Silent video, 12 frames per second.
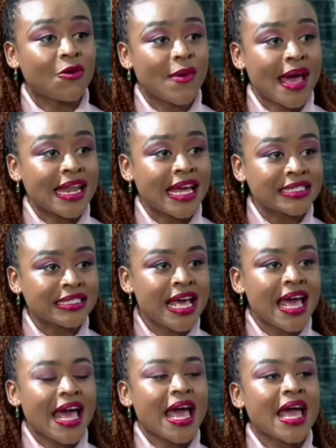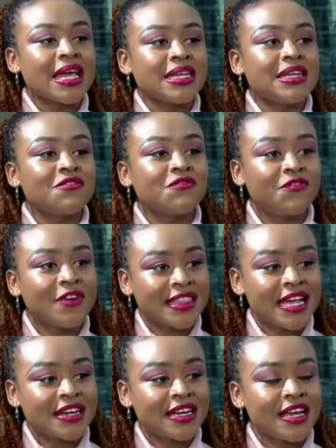awareness and
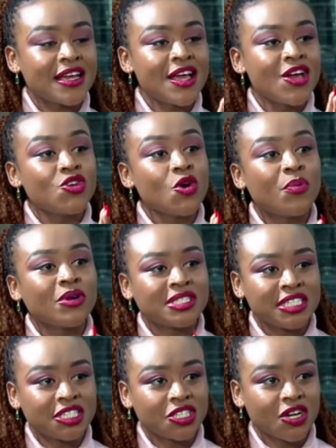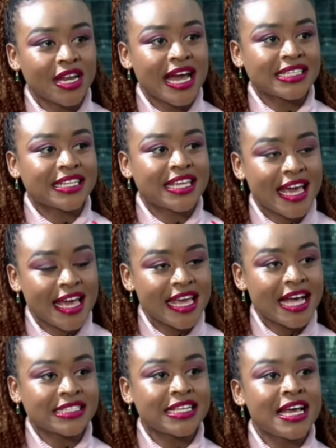furthering your position as
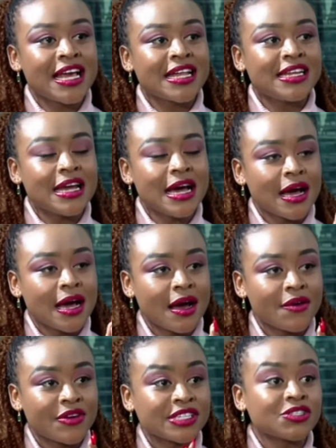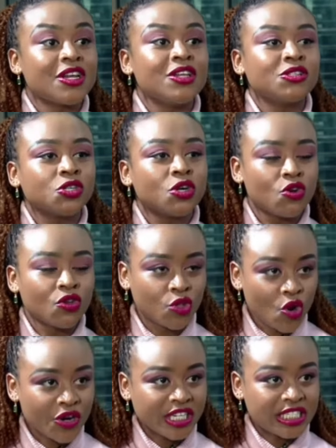Kenya's resolution
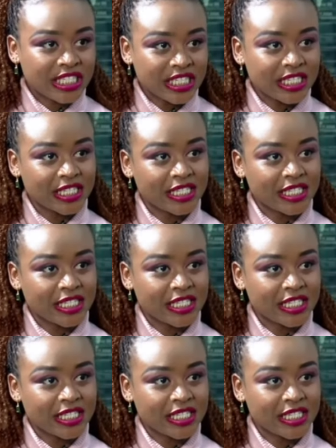authority?